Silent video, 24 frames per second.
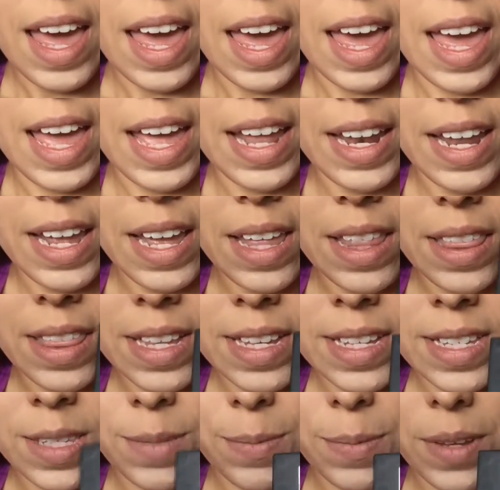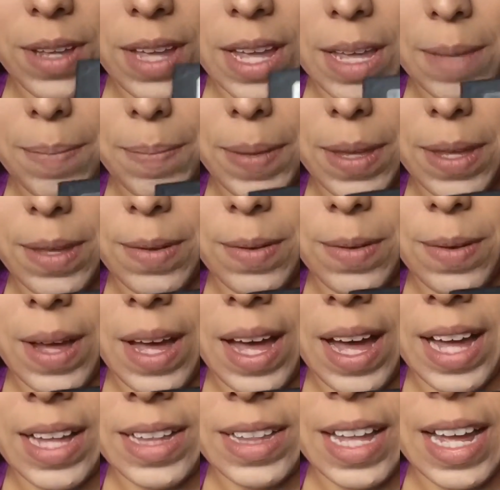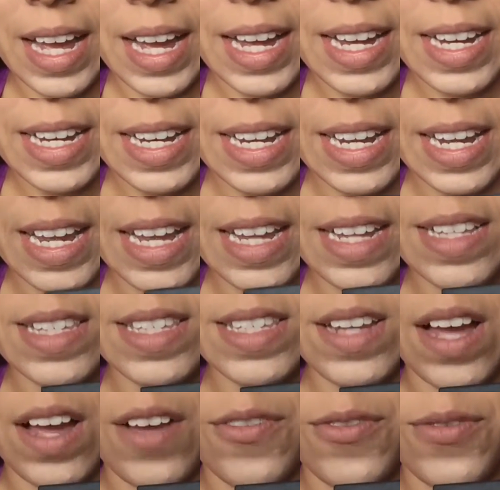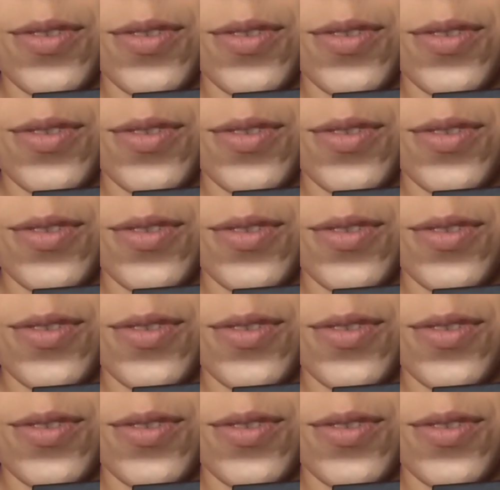and this will help you highlight. It's not